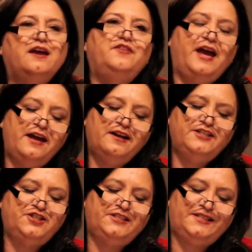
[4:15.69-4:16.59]
The
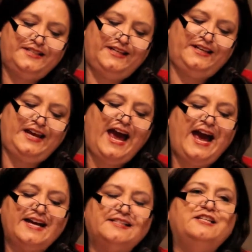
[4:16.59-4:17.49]
NIGC
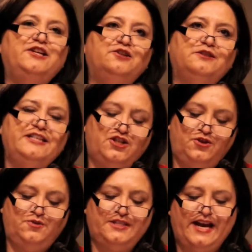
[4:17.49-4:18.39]
has nearly
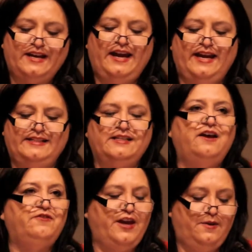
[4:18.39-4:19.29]
2 decades
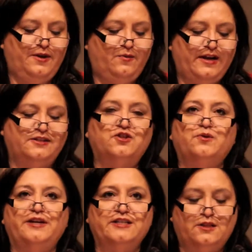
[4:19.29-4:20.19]
of gaming
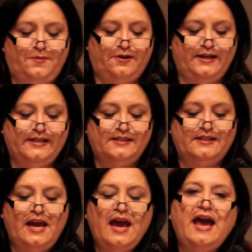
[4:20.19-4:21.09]
regulatory
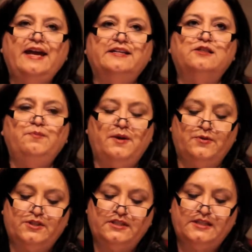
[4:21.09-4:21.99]
experience, and its
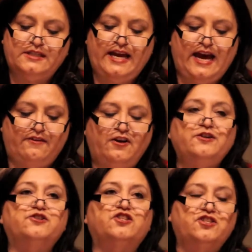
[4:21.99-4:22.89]
members and staff
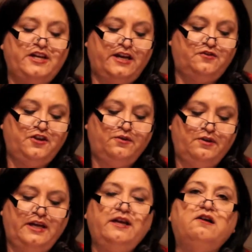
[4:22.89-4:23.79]
understand the
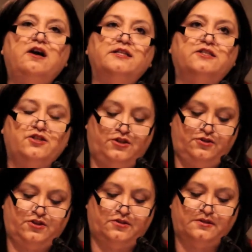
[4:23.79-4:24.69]
unique
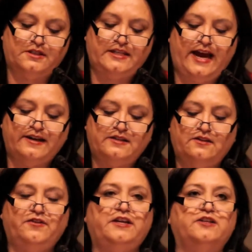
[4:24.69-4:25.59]
constitutional
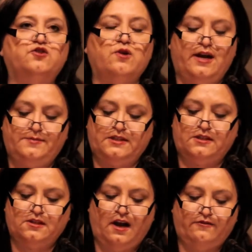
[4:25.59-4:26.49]
status of Indian tribes
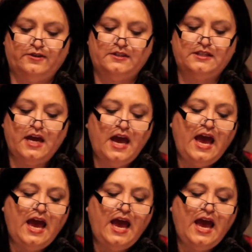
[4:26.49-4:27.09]
as sovereigns,